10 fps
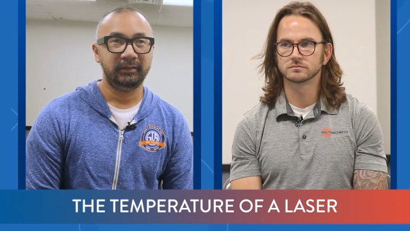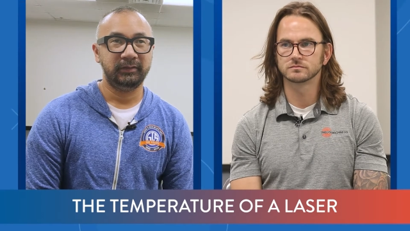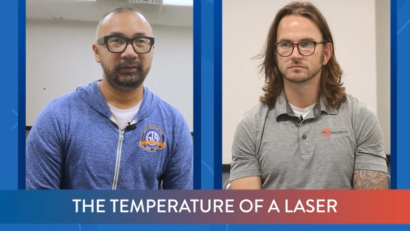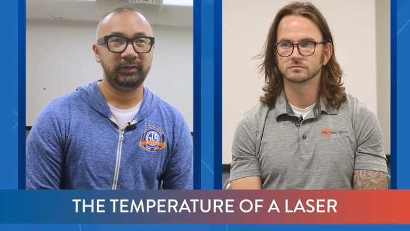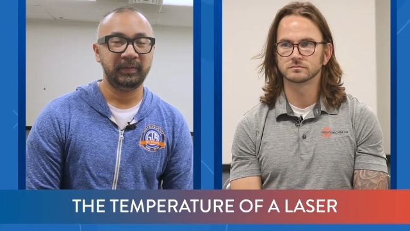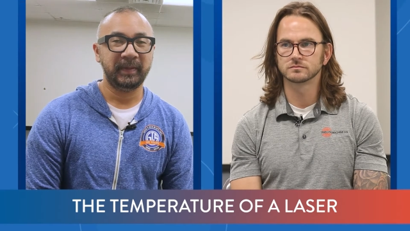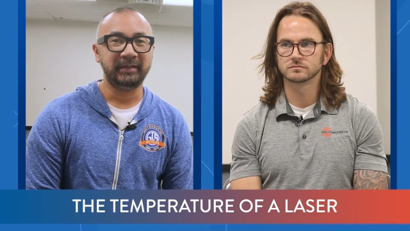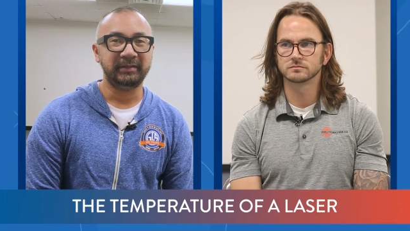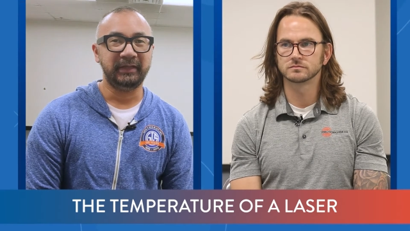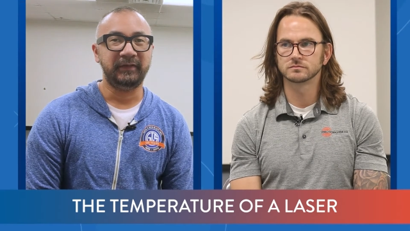
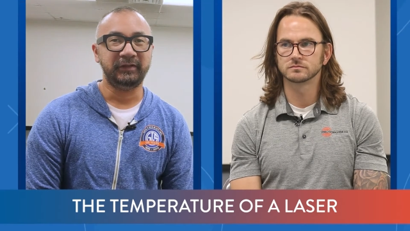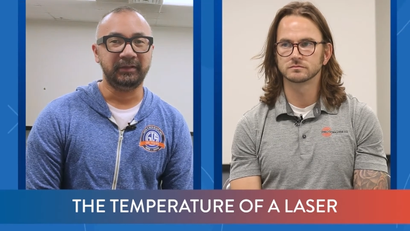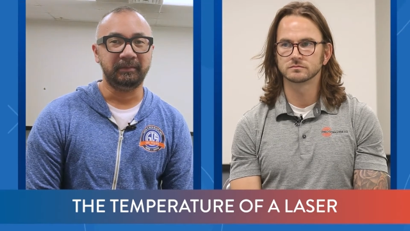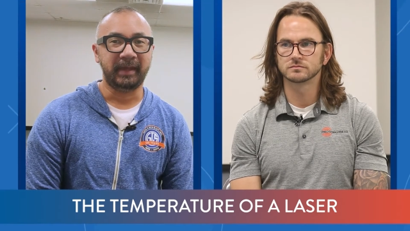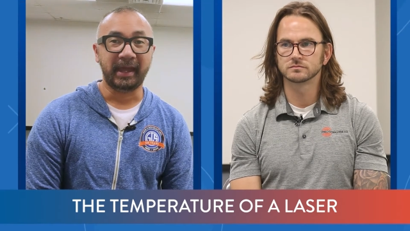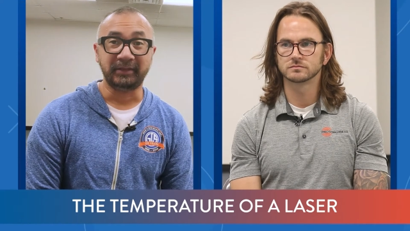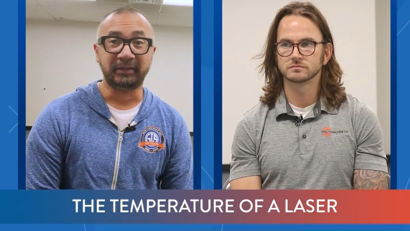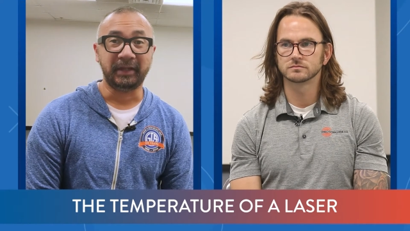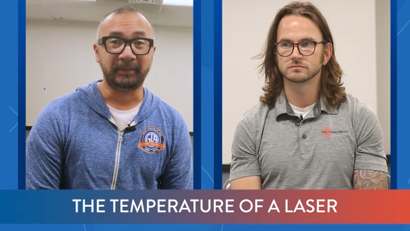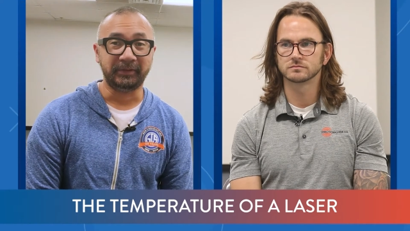Speaker 1: Superman's heat vision has a
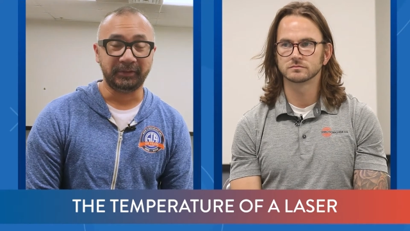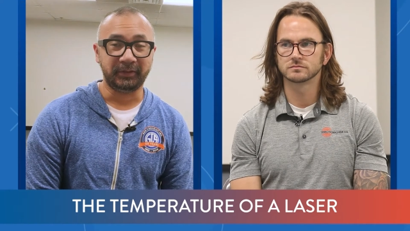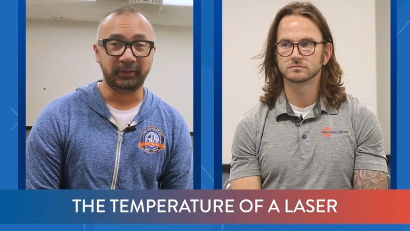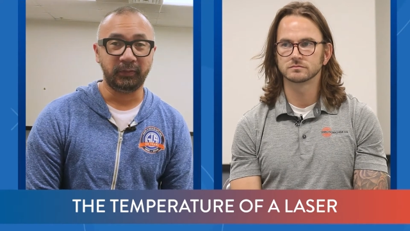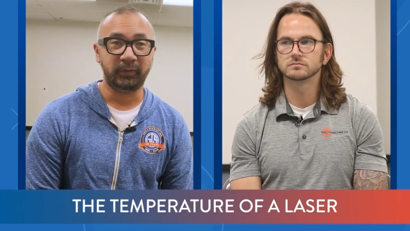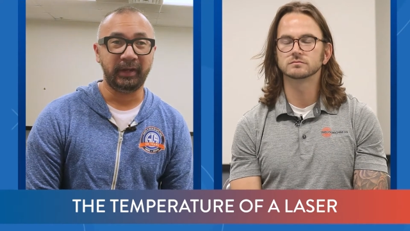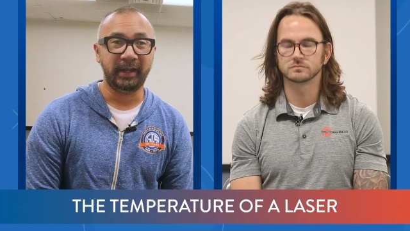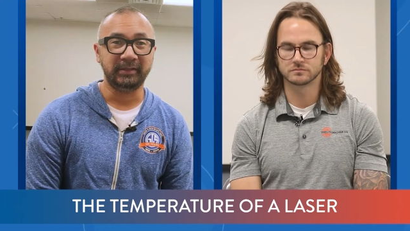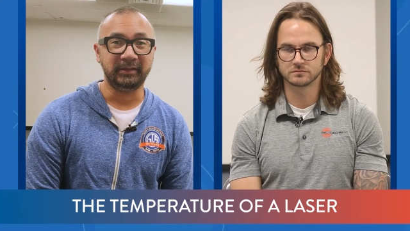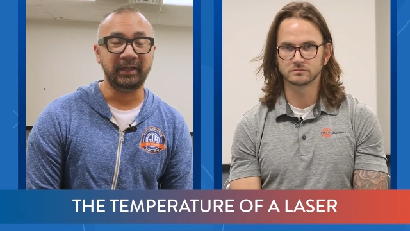temperature,
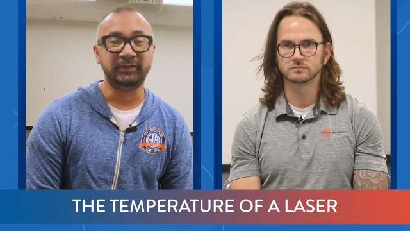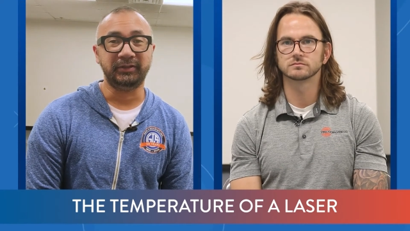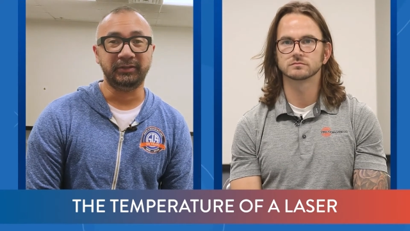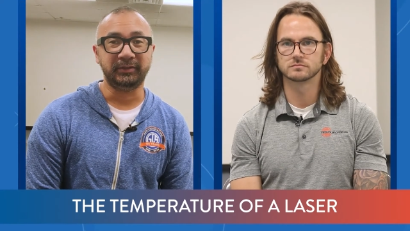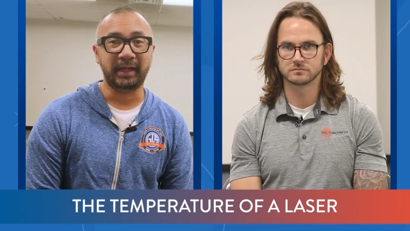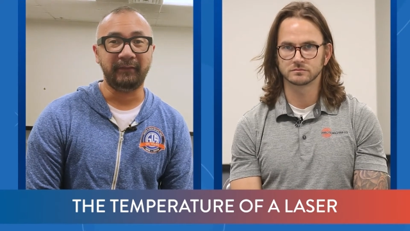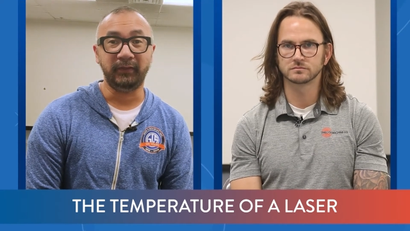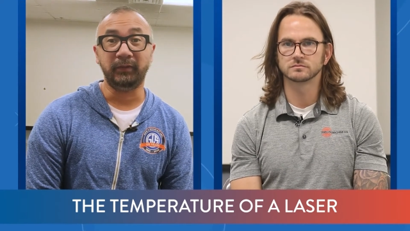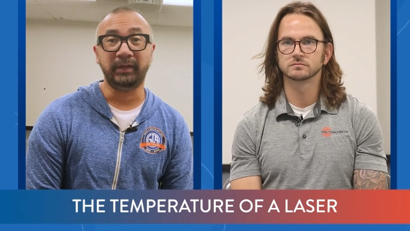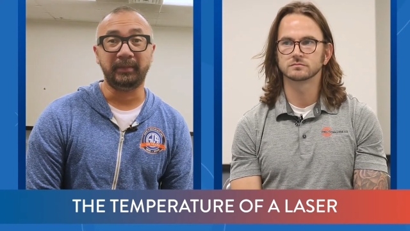whereas lasers have
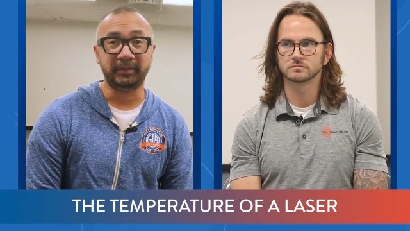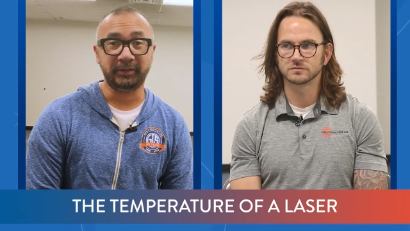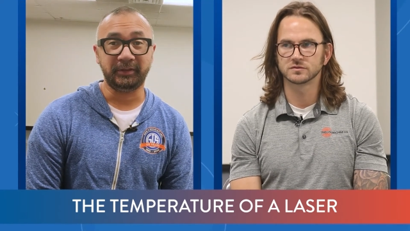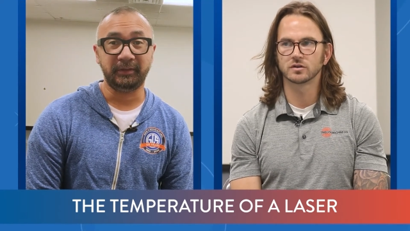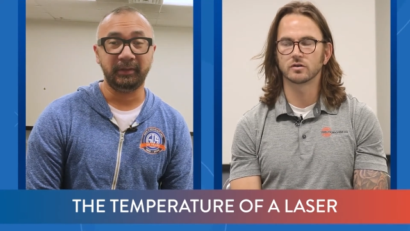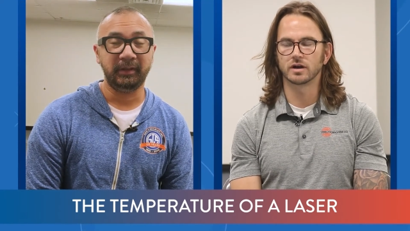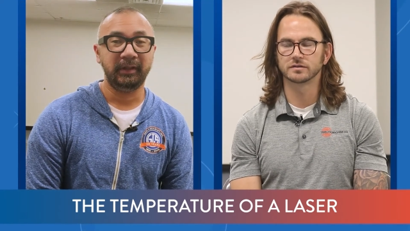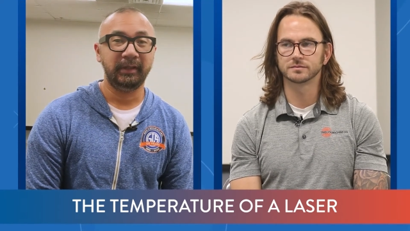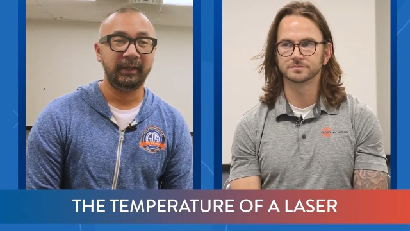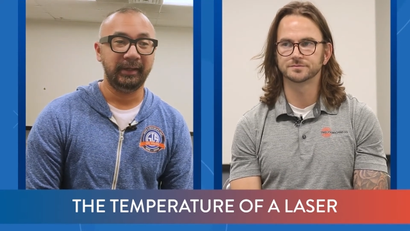no temperature. Correct.
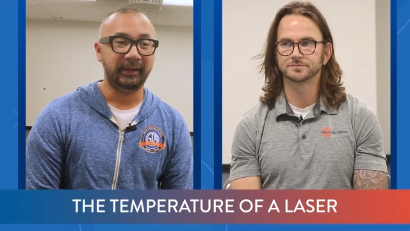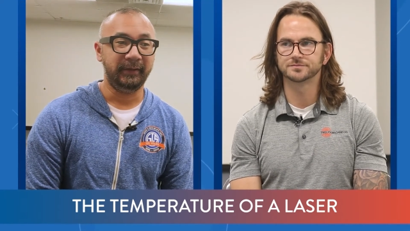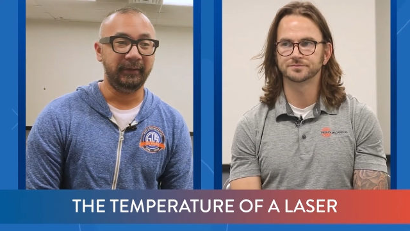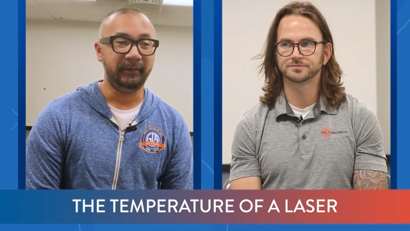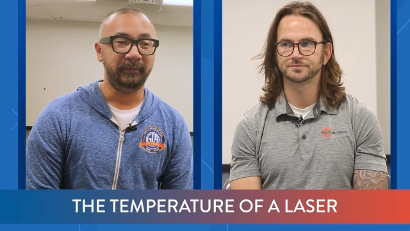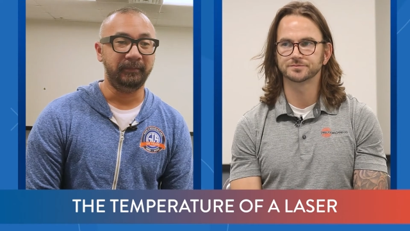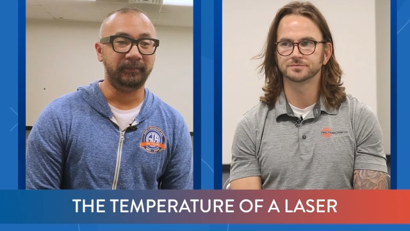Um,